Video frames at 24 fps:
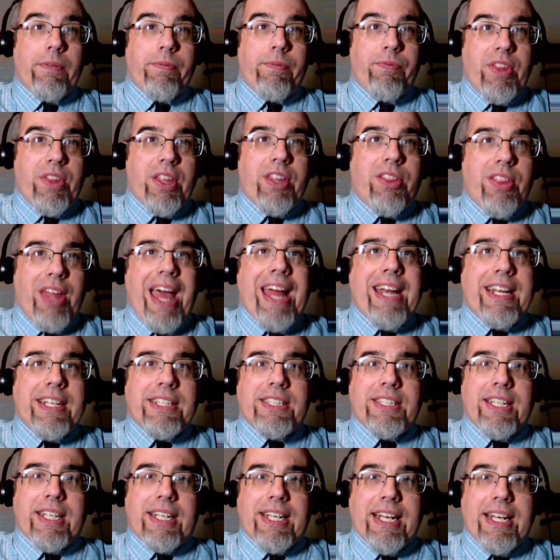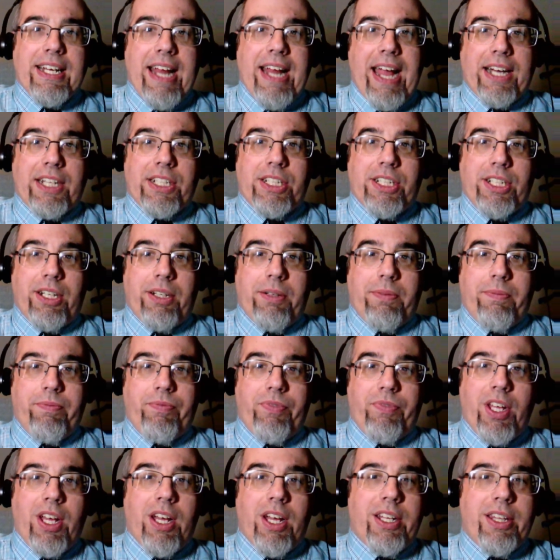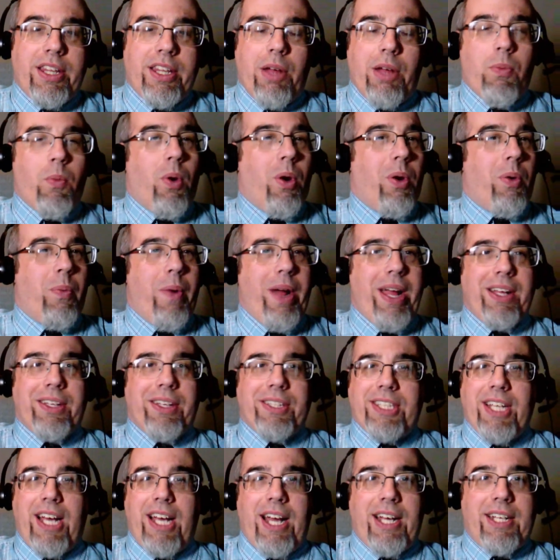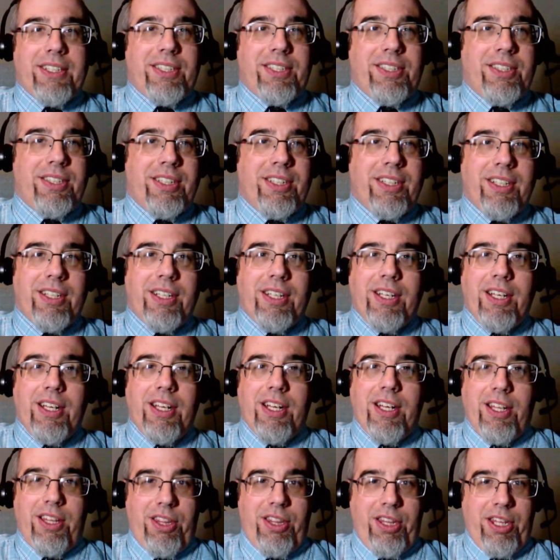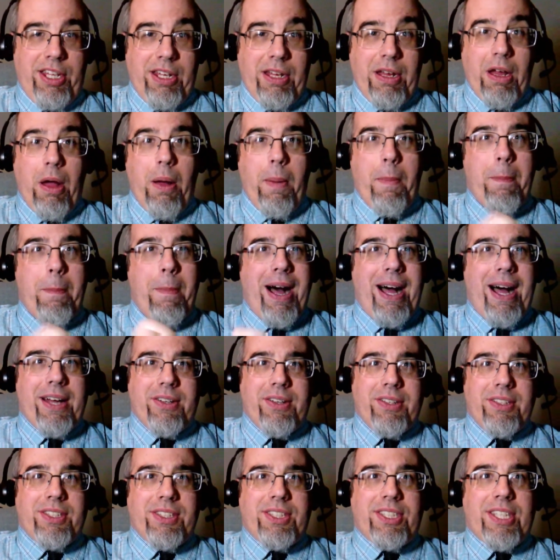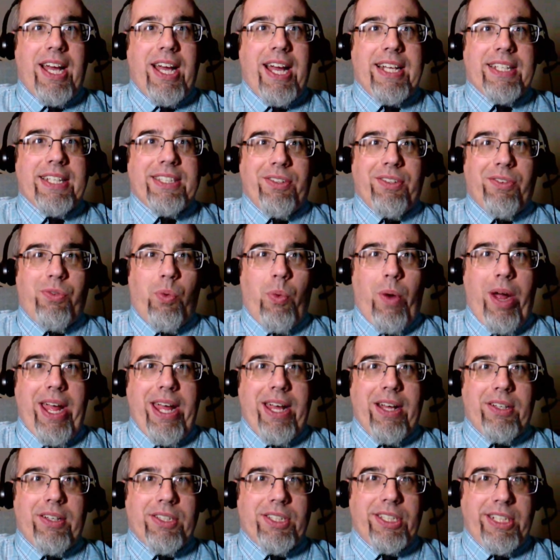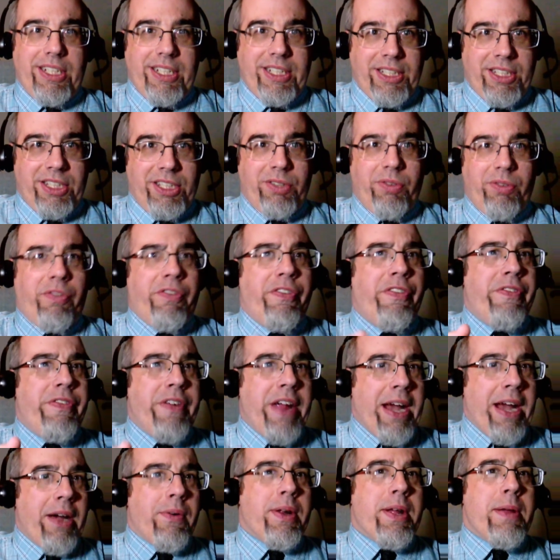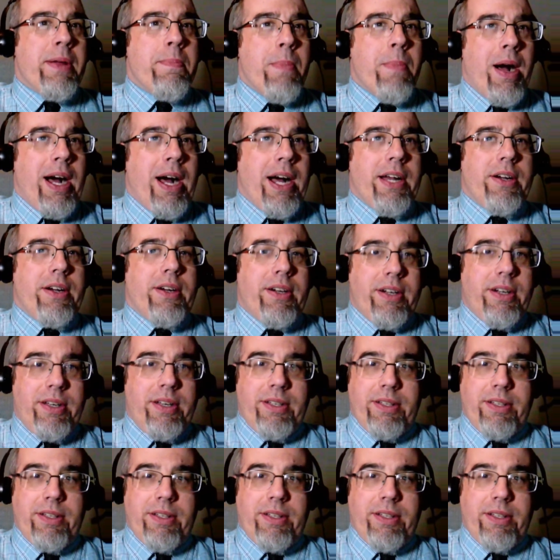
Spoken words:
the connection. They weren't whale-sized. The modern size of whales is very modern.